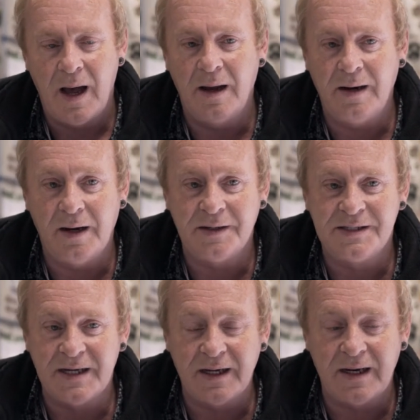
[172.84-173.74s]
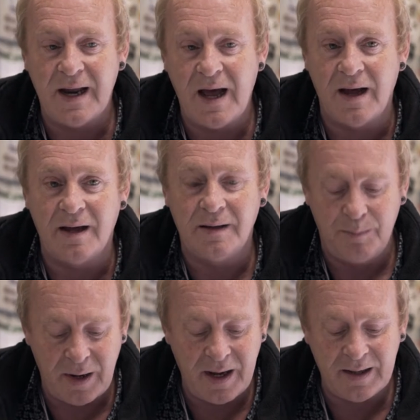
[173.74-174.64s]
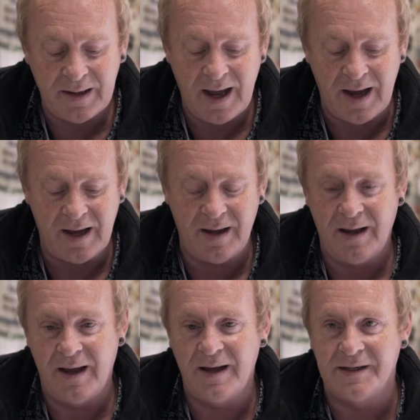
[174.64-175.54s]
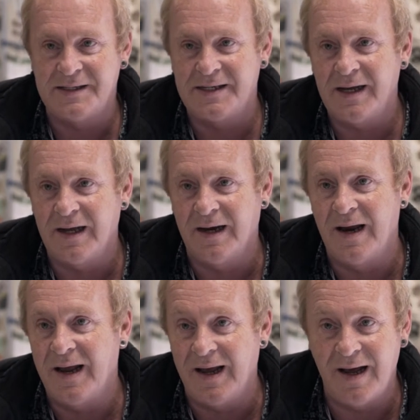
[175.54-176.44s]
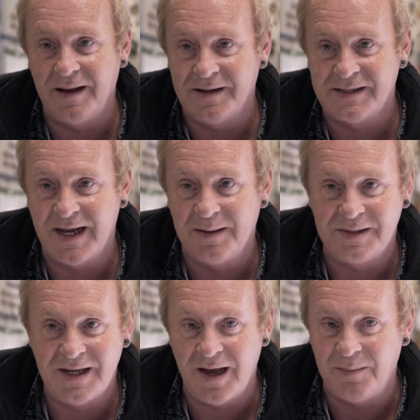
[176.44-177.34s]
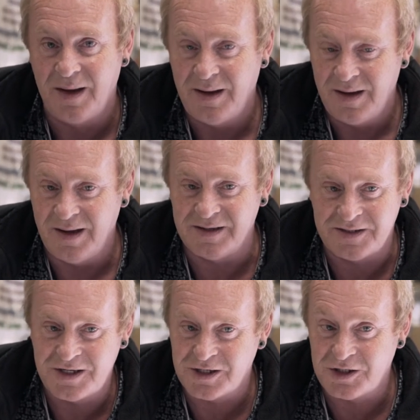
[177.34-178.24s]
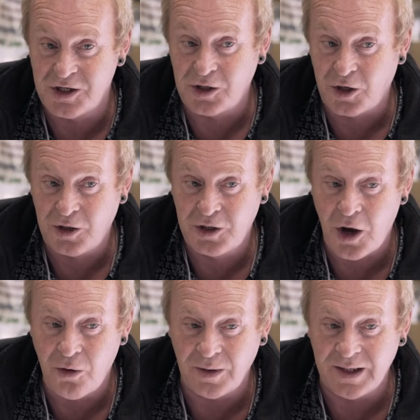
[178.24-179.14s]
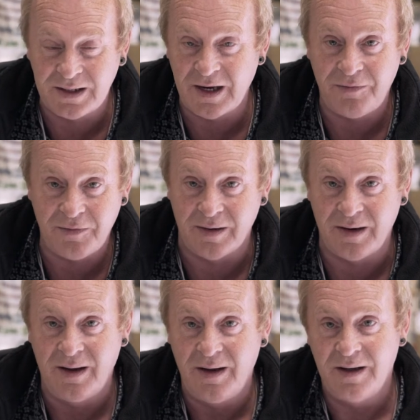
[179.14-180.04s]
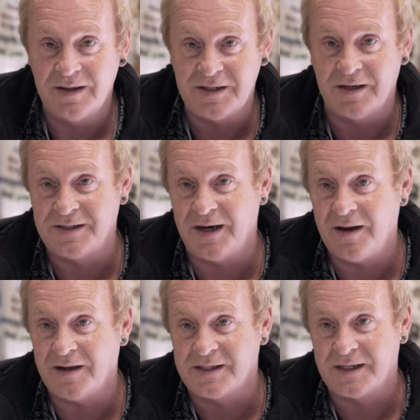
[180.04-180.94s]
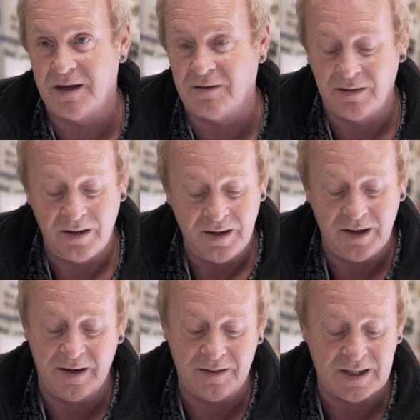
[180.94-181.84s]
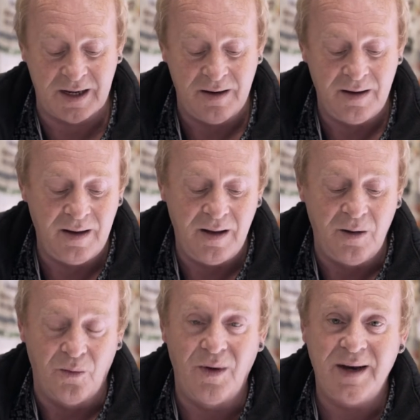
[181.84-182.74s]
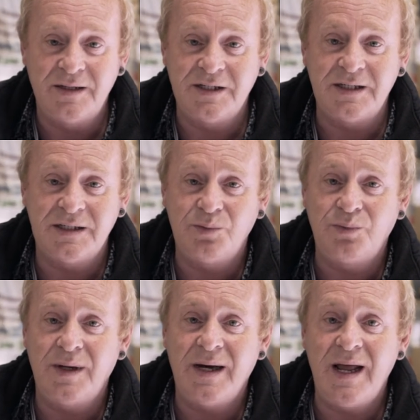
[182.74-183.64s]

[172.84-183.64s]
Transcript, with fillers: and then singing that, playing that, and singing it at the same time is just totally different. So it's another skill, you know, like when just when